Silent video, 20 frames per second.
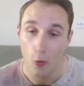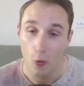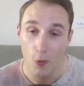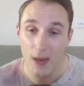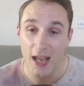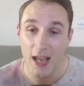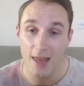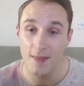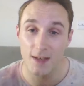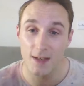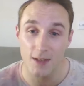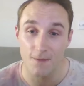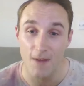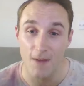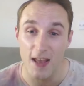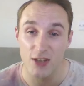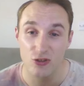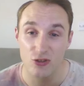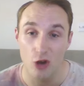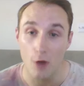we get the
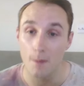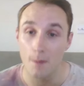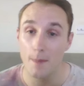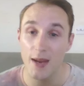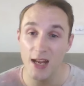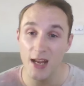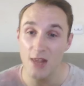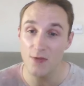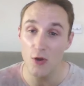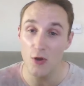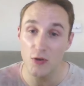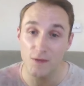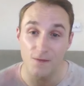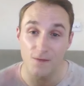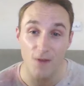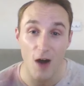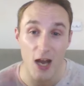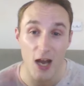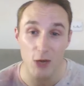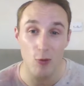defense drop, meaning those
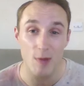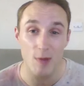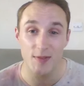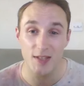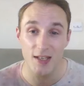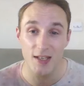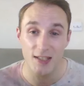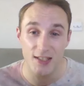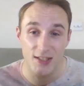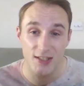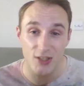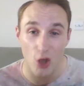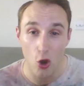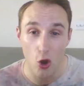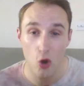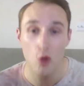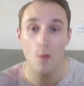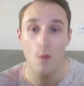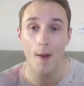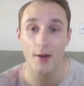Vine Whips did
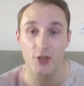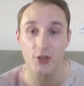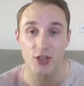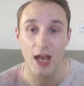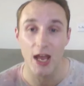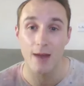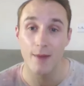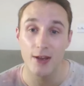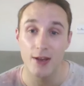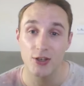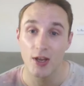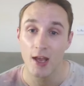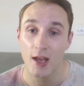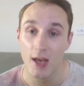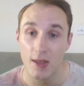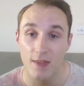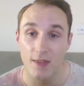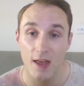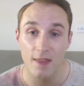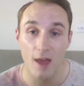so much damage
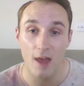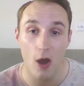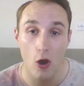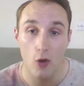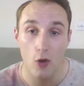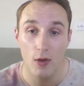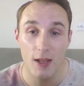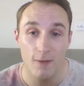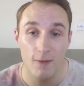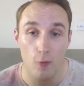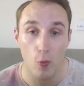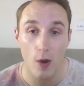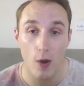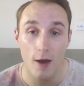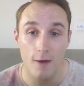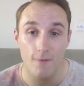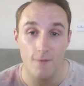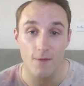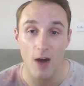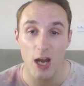that they're only
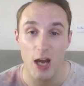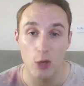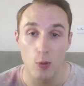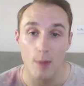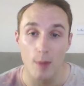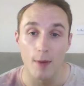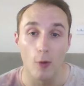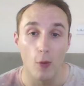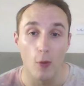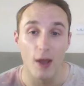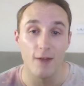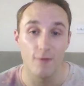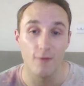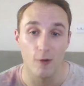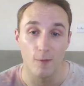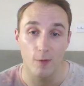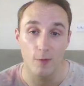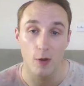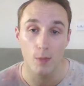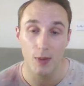one Vine Whip away
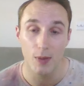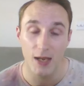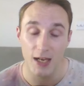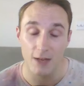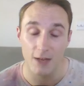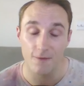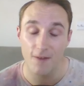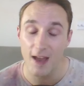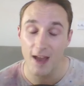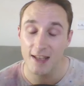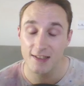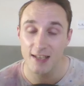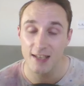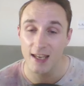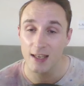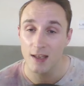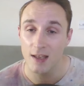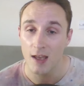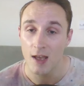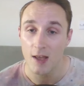from completely
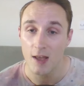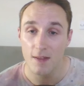fainting.